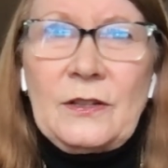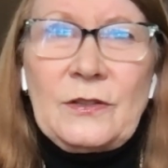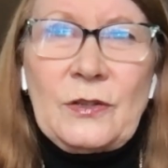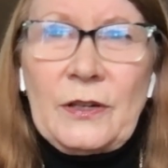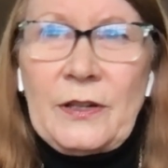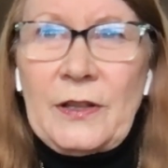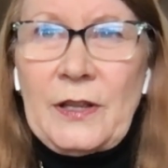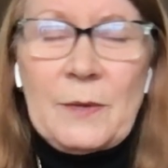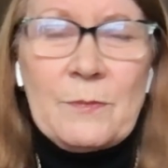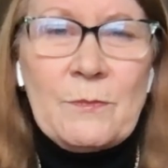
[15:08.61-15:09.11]

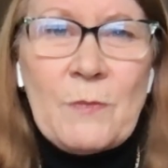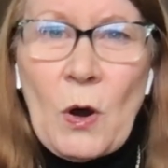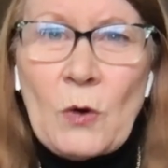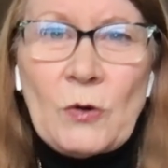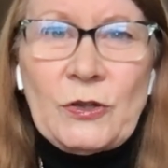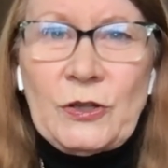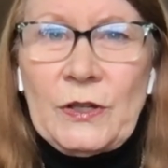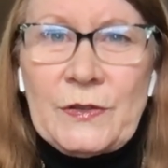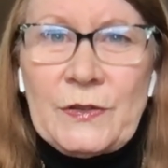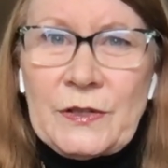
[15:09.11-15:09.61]
sort of the
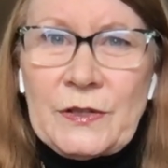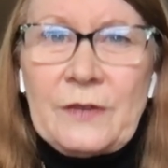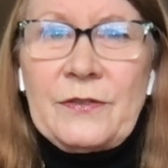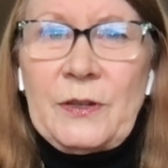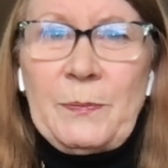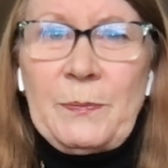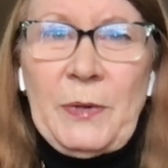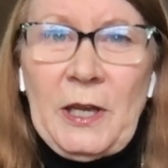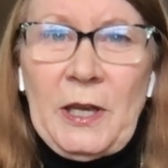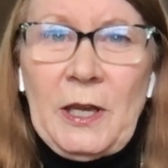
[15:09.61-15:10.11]
emotions
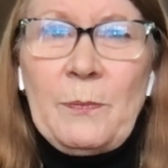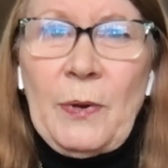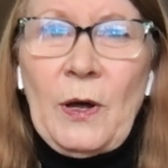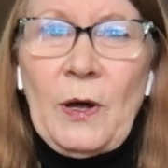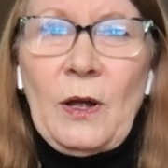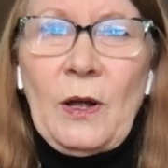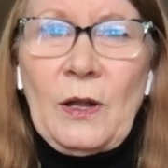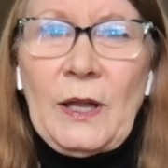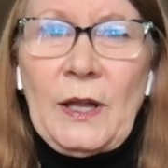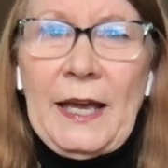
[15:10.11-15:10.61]
of the
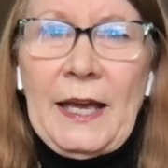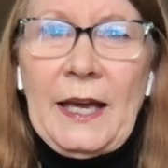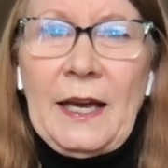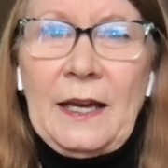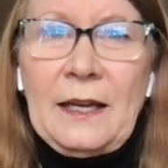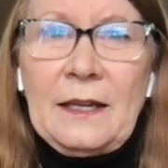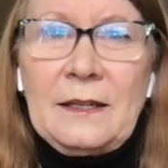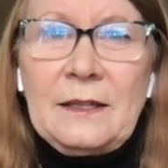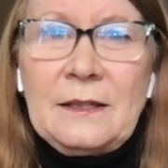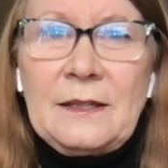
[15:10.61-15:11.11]
people,
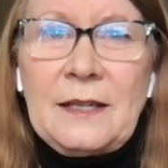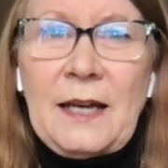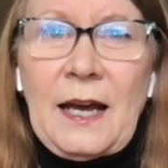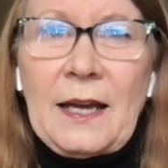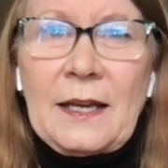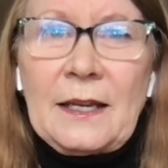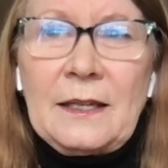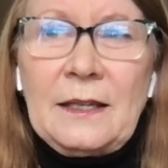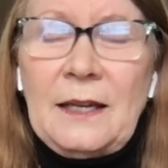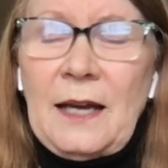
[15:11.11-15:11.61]
and
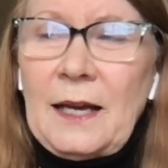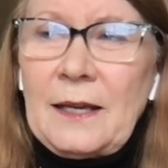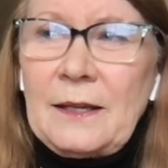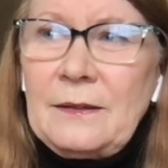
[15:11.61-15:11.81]
I